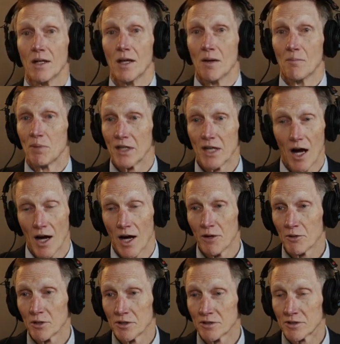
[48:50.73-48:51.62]
But yeah, I
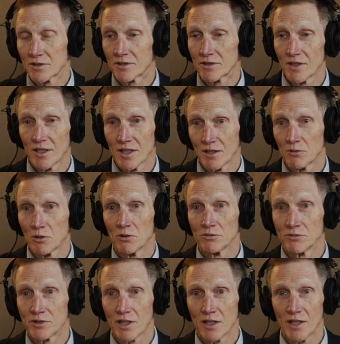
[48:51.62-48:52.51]
was, I
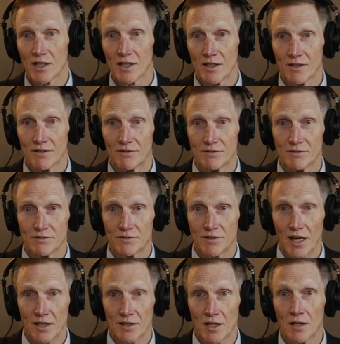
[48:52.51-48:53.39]
won't say
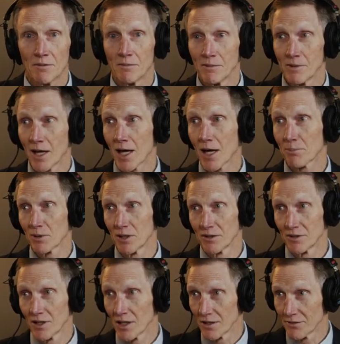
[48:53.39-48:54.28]
fat, dumb, and happy
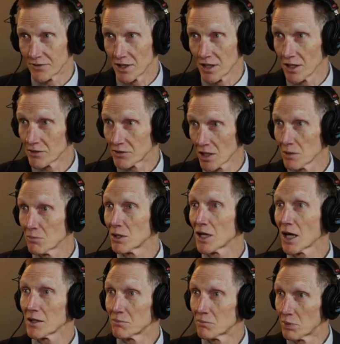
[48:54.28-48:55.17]
as the head of T S A, but
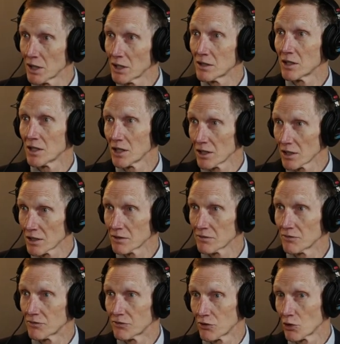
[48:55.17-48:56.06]
I'd been
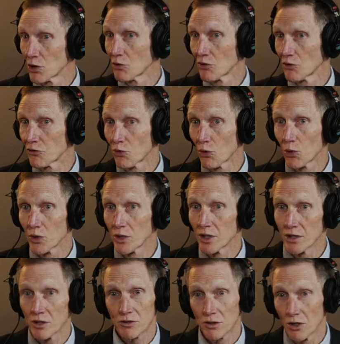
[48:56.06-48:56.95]
there for over four
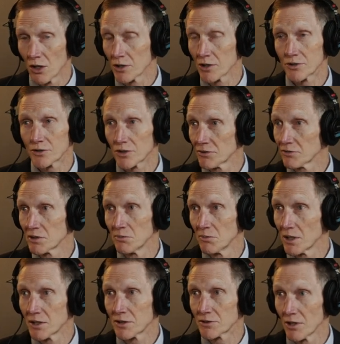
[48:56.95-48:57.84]
years, longest serving
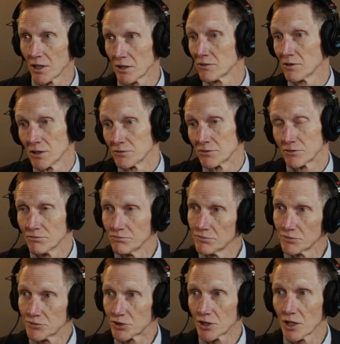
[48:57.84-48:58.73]
administrator, and,
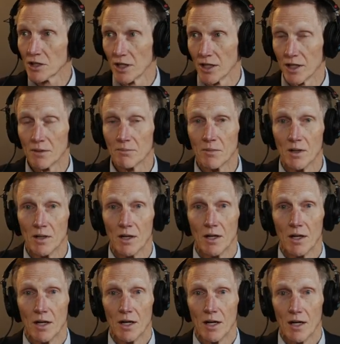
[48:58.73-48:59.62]
and still am,
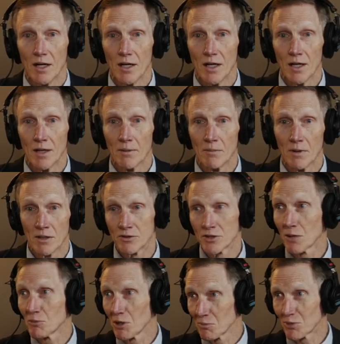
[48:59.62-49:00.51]
um, and
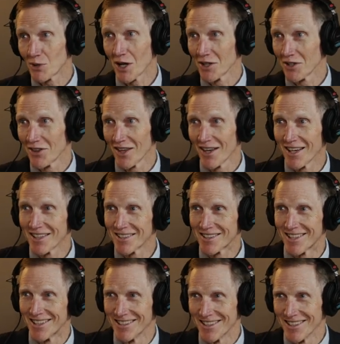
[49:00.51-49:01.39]
somewhat proud of that because